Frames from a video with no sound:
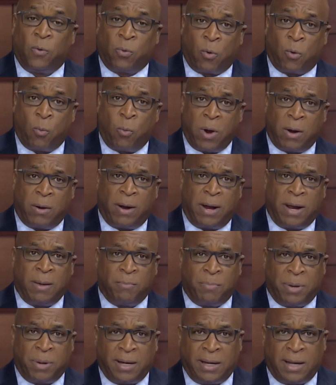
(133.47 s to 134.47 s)
were
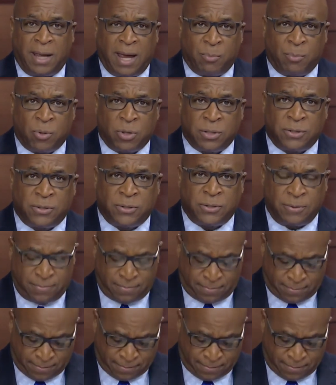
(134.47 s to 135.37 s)
wearing body cameras.